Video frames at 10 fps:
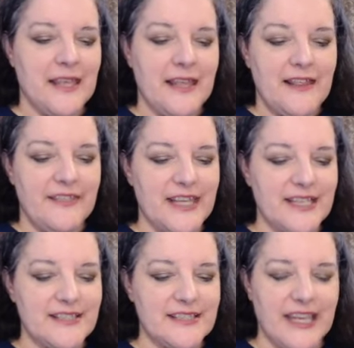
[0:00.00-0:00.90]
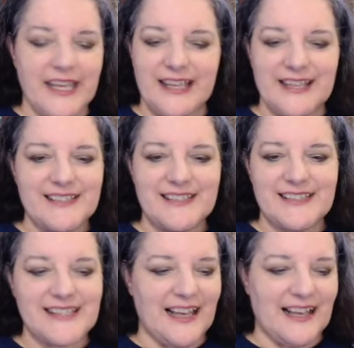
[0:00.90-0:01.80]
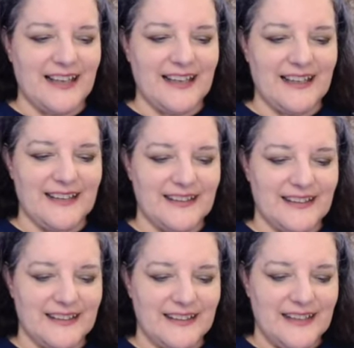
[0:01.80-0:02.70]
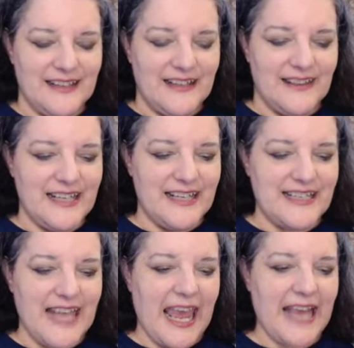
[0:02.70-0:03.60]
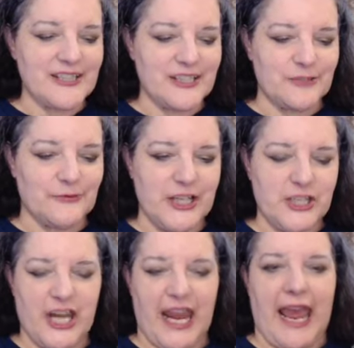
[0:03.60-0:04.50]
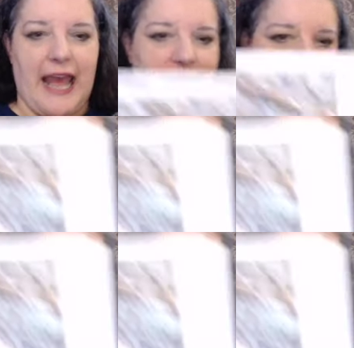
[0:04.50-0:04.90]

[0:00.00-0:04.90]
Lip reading: This is the Tax the Rich hat.